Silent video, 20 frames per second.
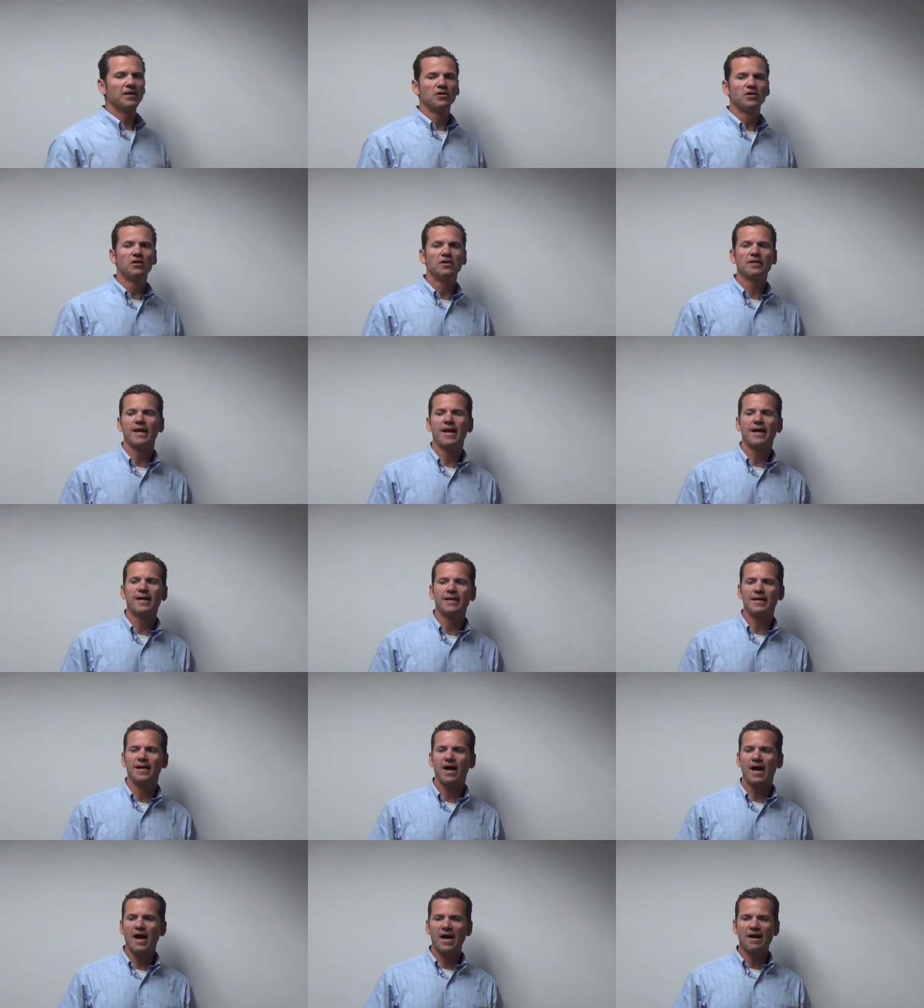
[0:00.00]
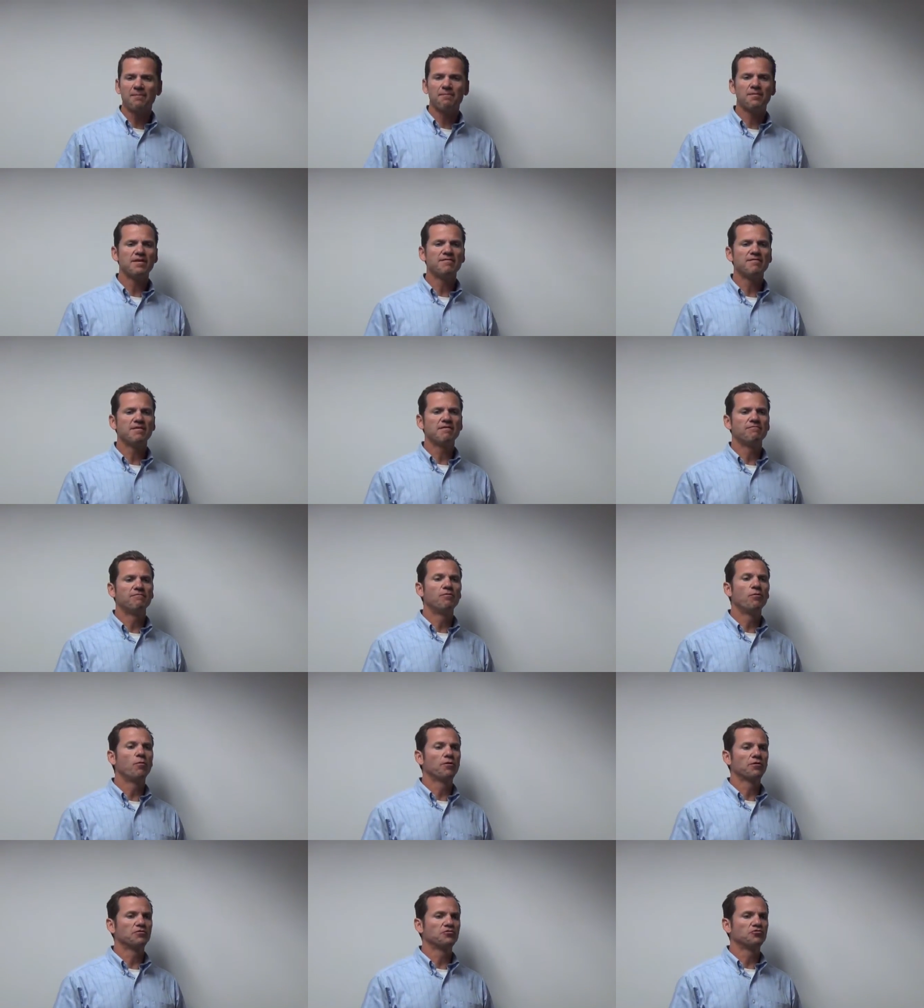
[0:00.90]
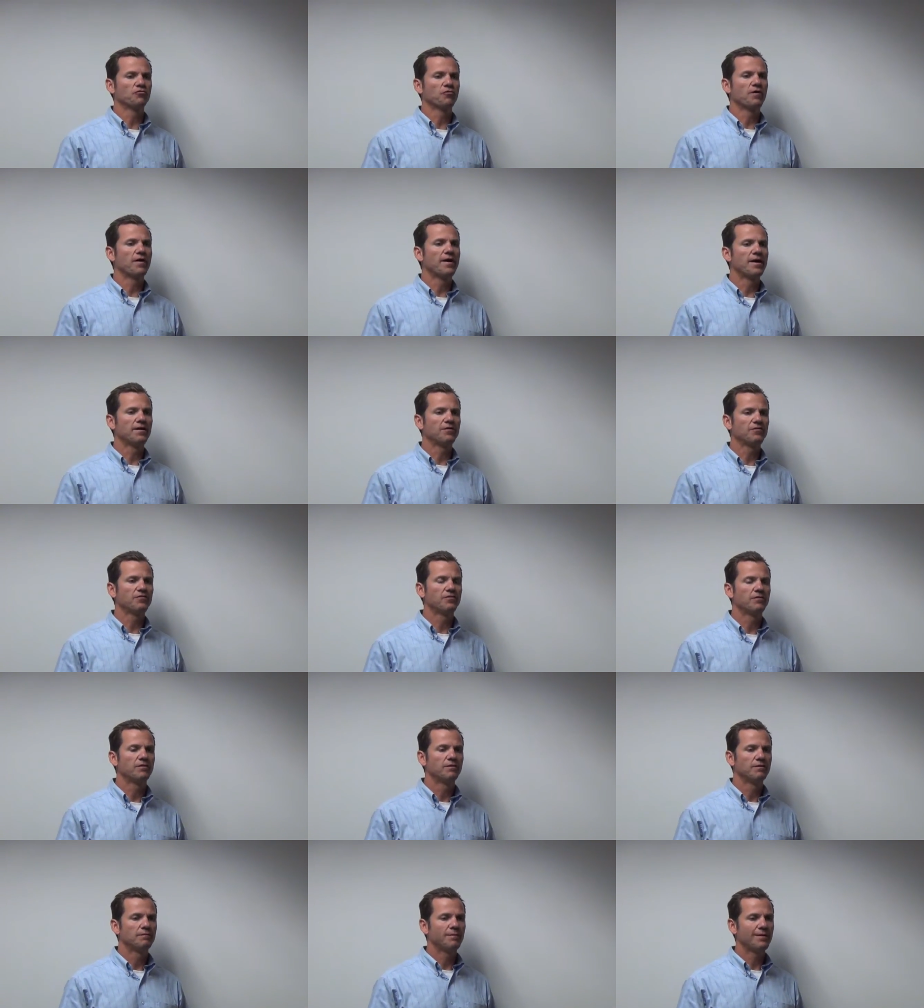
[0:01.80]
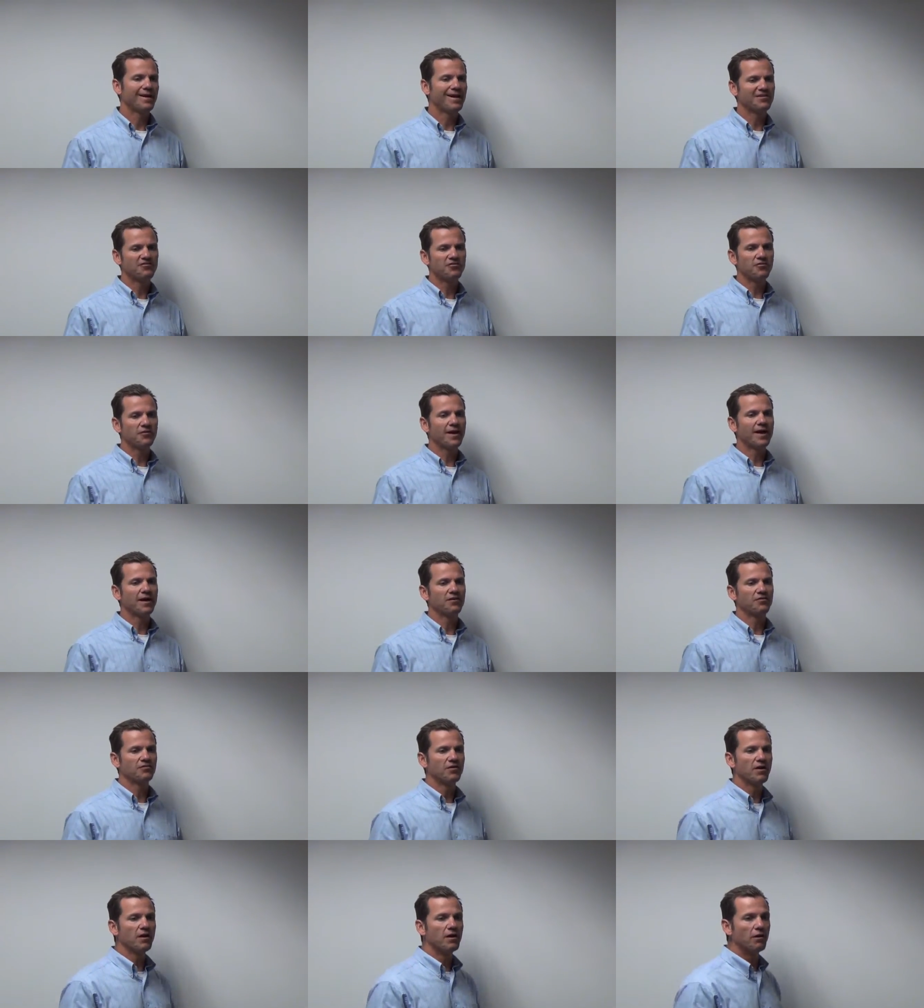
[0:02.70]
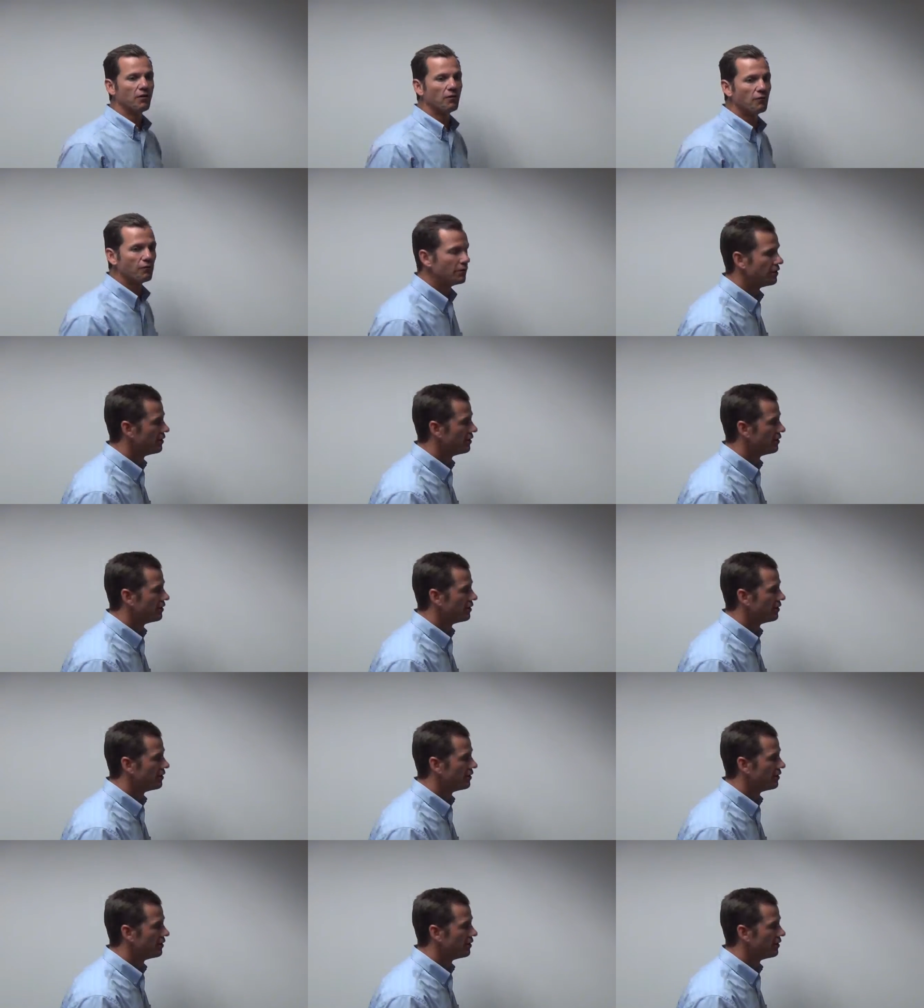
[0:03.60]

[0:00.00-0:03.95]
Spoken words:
a look at an IPv4 address, as you guys know,